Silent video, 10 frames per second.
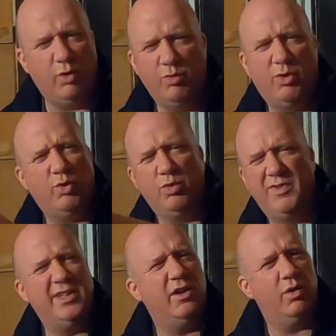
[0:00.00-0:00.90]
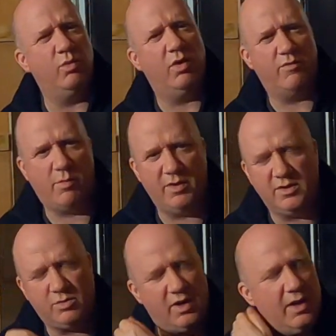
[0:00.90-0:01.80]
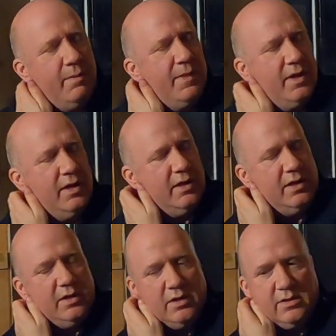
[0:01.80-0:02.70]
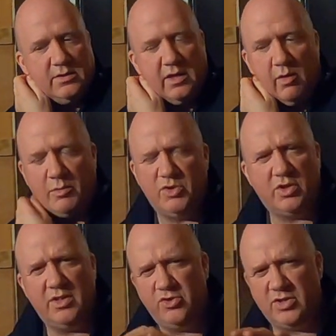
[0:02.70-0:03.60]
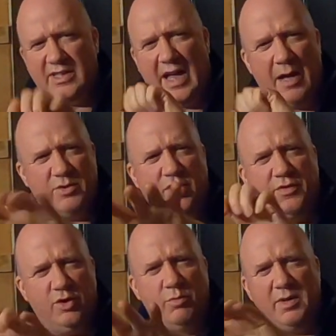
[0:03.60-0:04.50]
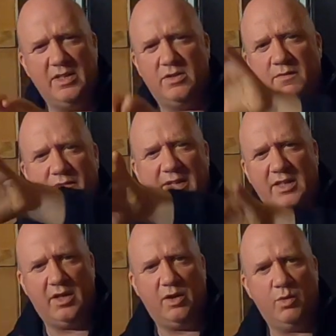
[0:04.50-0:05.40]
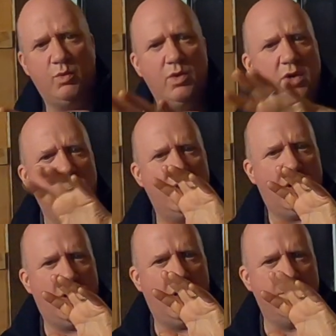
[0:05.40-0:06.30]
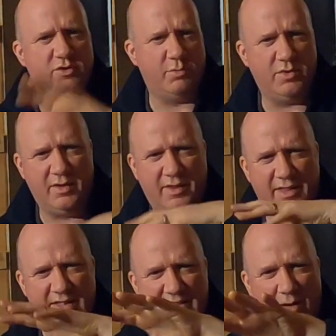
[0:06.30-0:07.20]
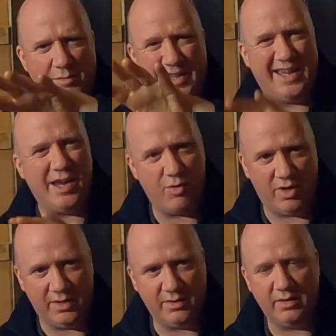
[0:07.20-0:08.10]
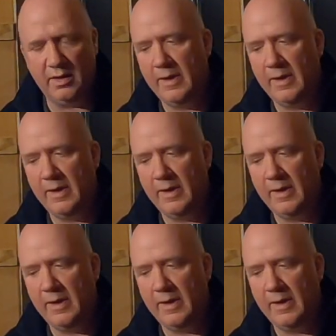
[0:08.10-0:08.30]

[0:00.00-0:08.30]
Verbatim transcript: or record video from it as well. So I'm just going to just catch a few bits of video of some of the things that I'm hearing.